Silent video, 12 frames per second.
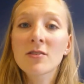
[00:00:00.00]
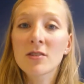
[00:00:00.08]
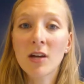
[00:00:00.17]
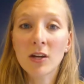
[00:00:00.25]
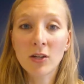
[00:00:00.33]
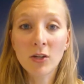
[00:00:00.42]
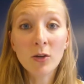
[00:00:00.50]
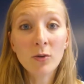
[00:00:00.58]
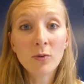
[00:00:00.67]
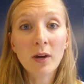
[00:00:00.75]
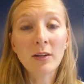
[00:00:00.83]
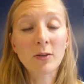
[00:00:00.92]
so that
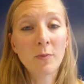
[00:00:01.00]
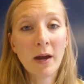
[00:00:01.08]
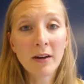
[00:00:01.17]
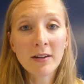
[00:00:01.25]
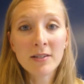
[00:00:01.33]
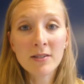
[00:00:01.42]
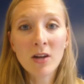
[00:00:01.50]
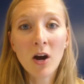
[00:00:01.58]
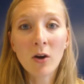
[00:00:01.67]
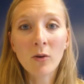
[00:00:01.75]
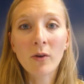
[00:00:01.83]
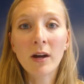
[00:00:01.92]
you and your parents
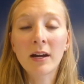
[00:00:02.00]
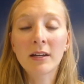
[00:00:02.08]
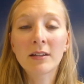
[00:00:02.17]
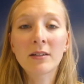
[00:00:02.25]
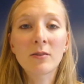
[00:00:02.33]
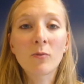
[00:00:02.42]
know and